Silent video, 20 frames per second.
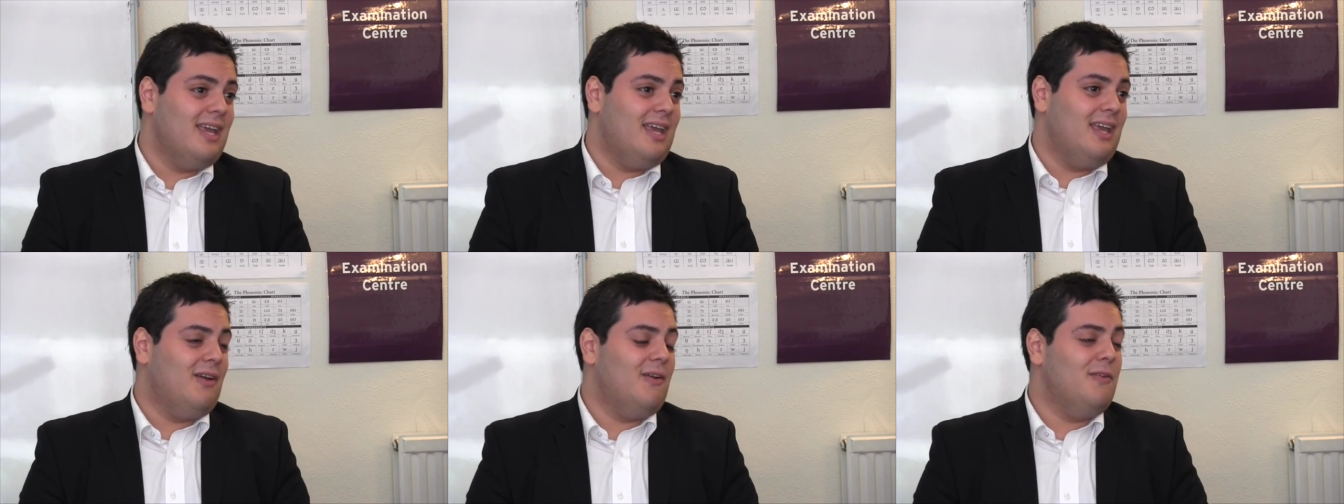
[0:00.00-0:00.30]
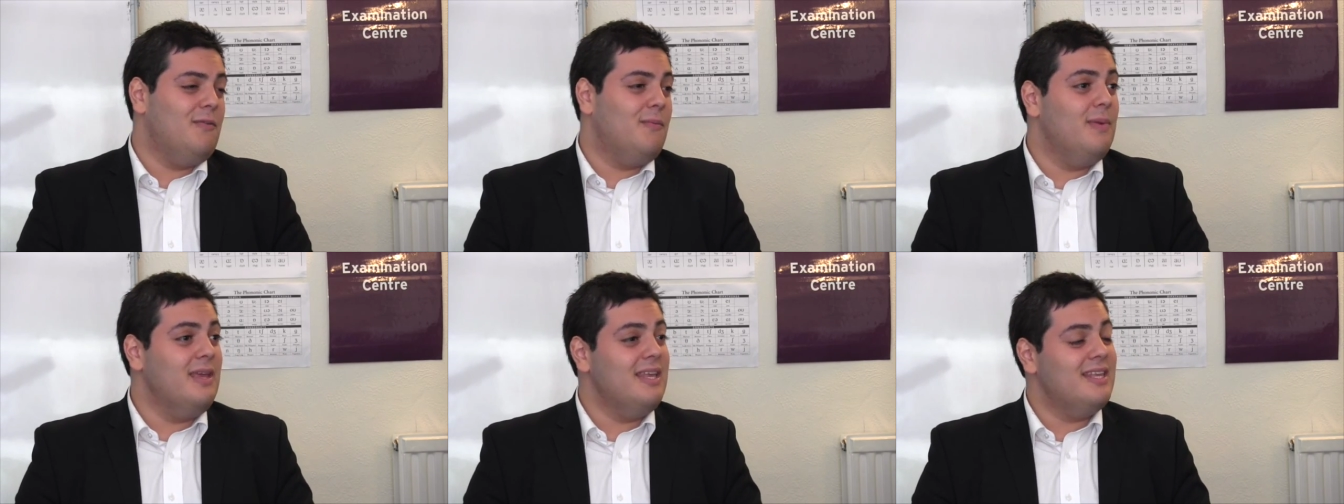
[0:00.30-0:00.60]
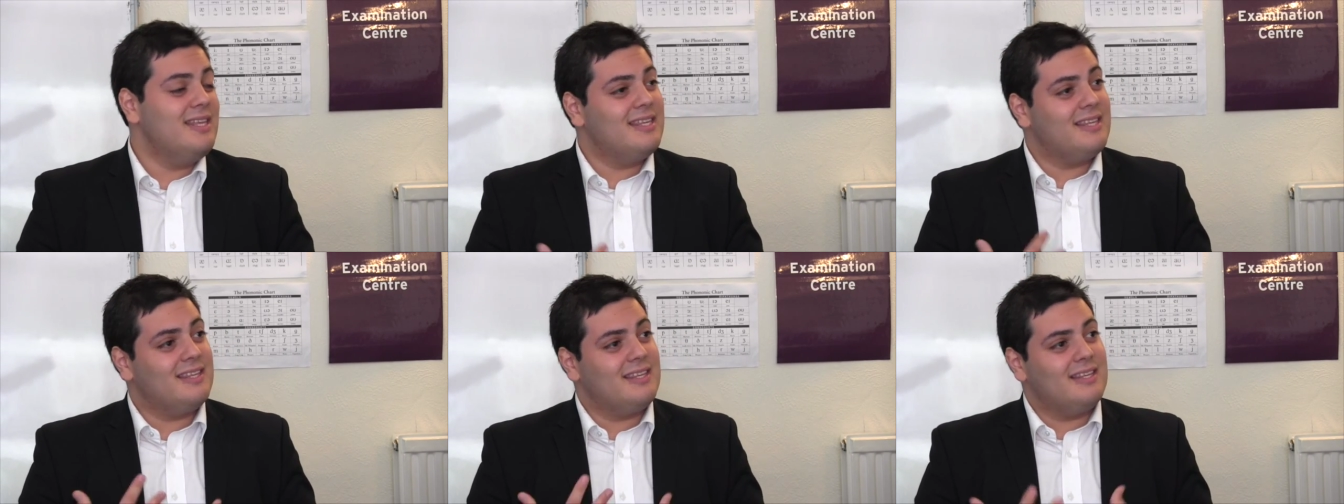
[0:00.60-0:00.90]
it could
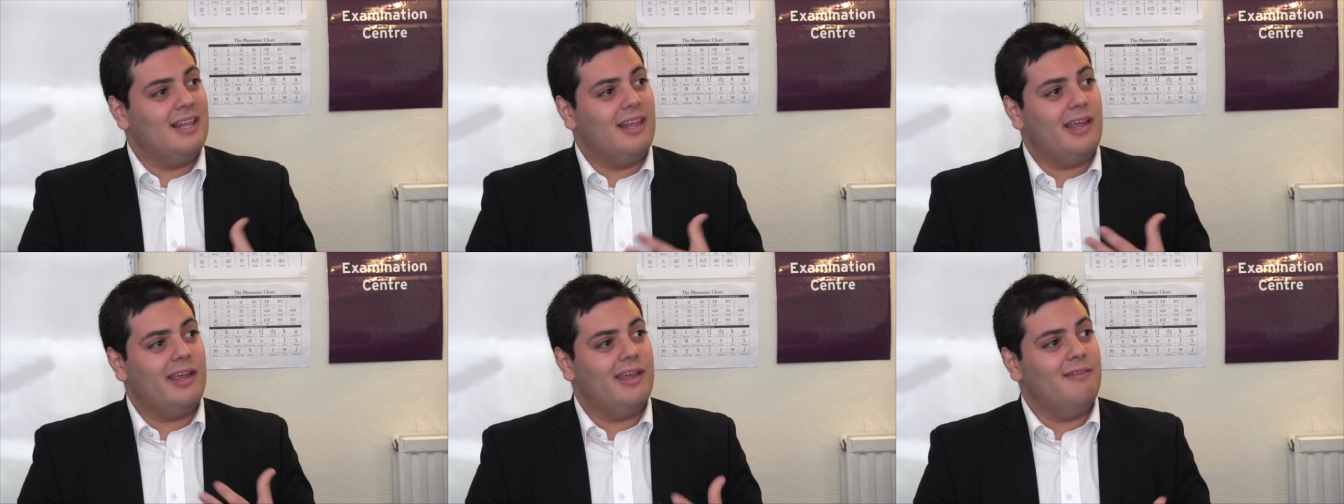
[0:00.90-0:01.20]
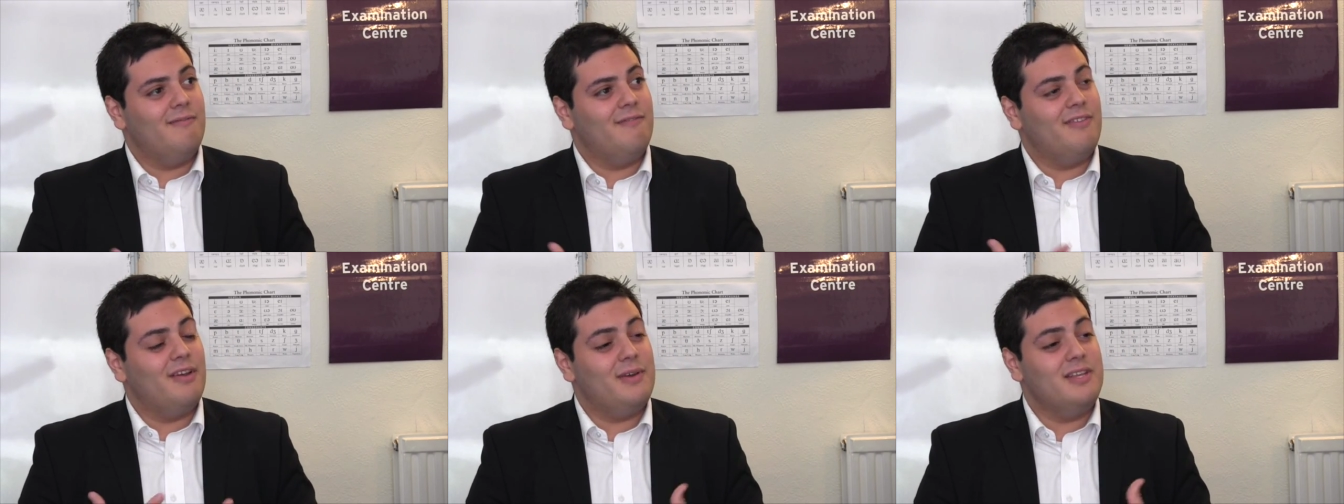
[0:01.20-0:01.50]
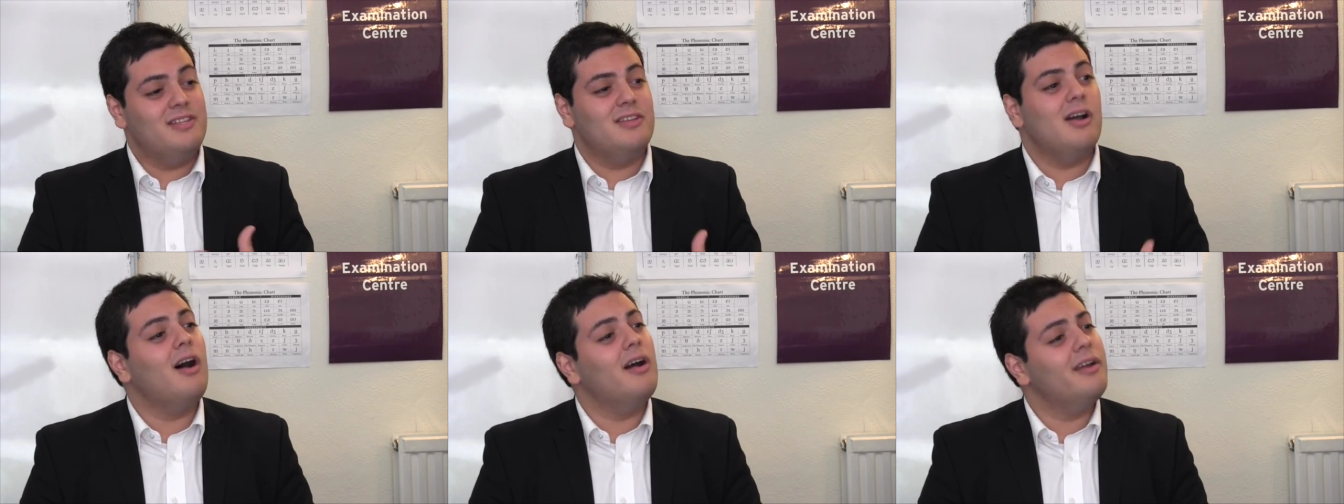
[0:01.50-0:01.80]
be like
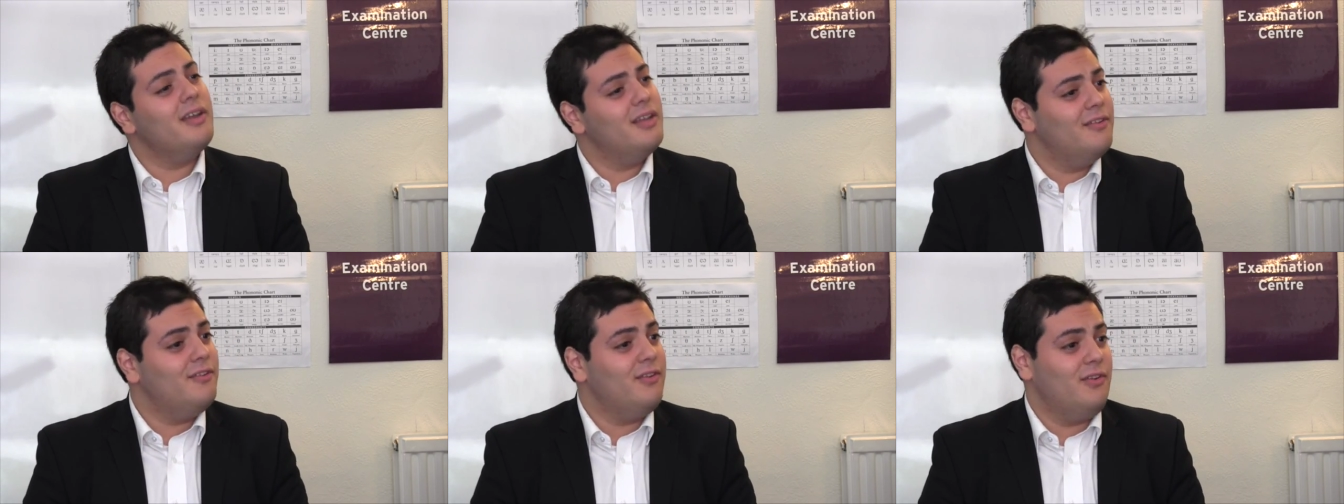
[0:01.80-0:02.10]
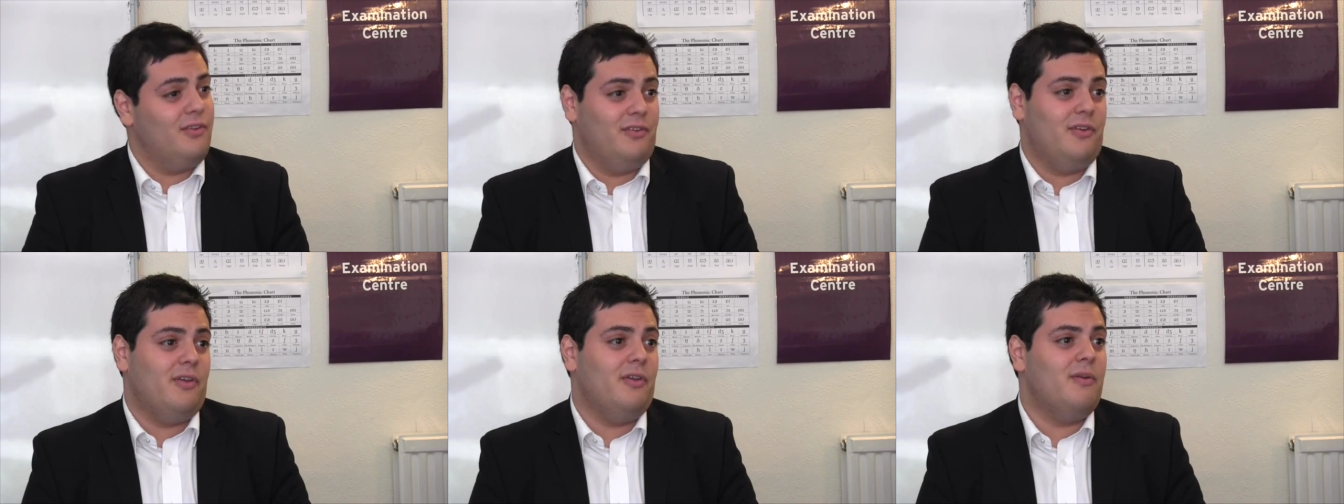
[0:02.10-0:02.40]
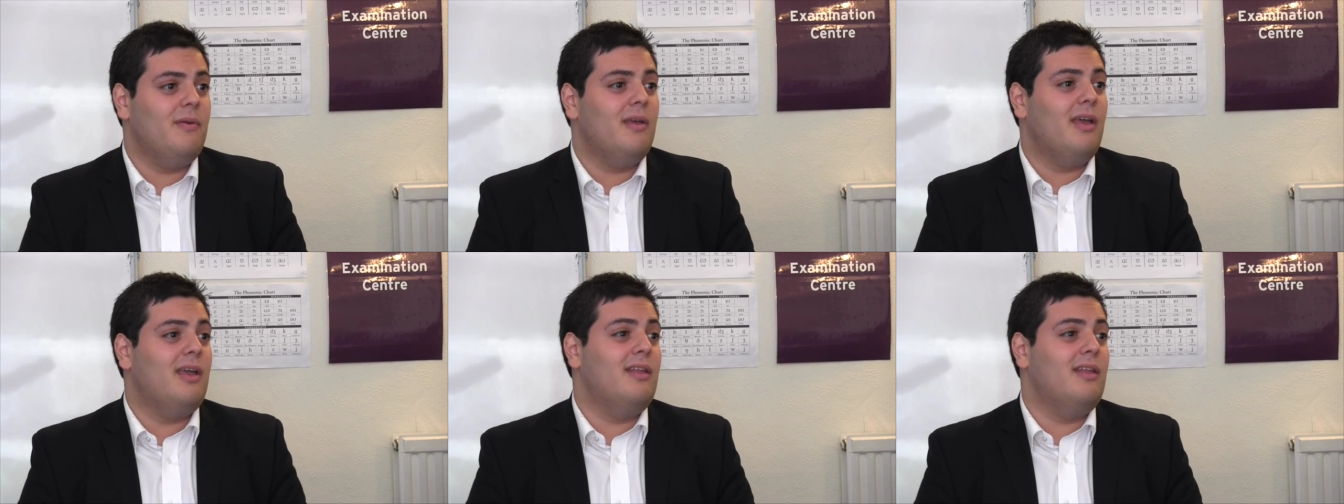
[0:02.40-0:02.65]
very tired to you.